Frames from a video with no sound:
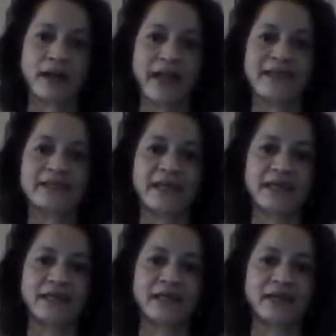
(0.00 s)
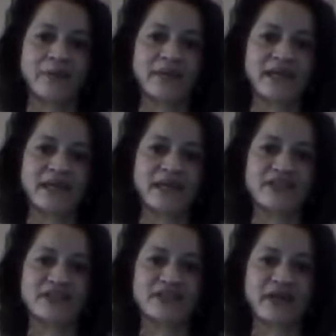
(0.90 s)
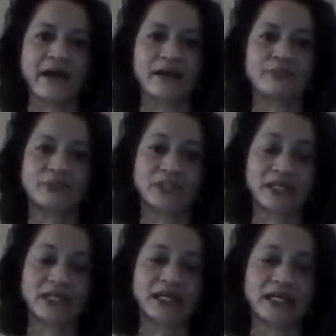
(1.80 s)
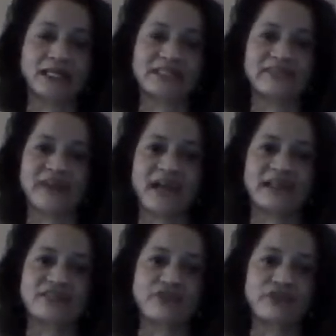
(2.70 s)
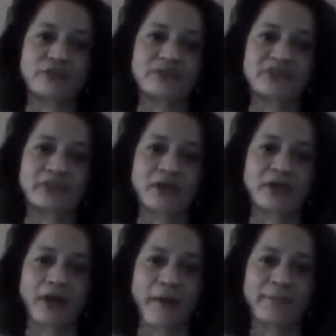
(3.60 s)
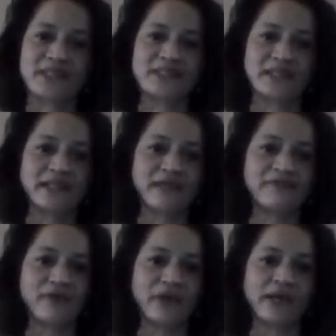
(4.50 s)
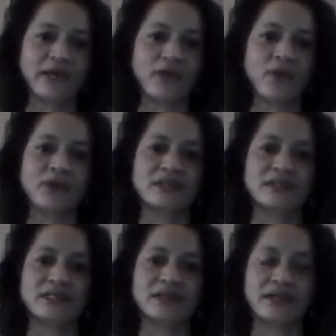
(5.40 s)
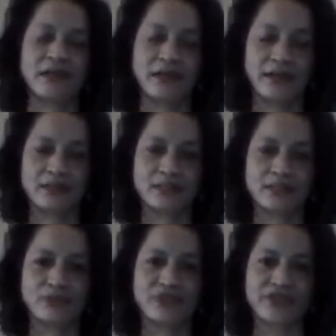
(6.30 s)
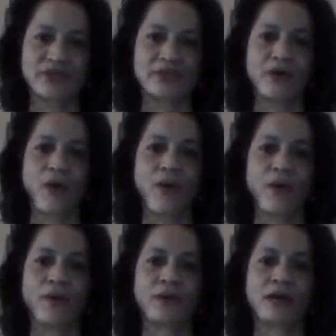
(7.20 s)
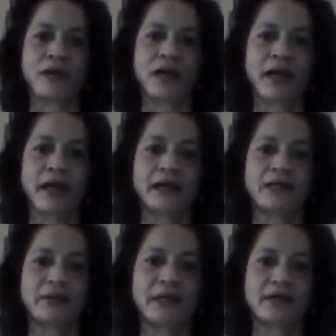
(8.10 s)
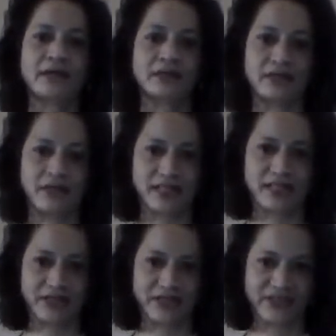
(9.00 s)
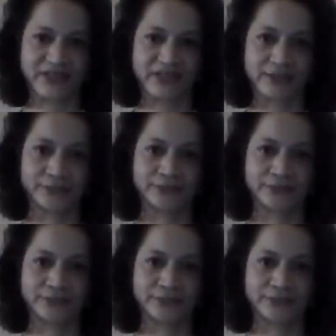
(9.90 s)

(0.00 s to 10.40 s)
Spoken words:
indicated an obligation to help disadvantaged groups, compensating for inequality in social or economic conditions.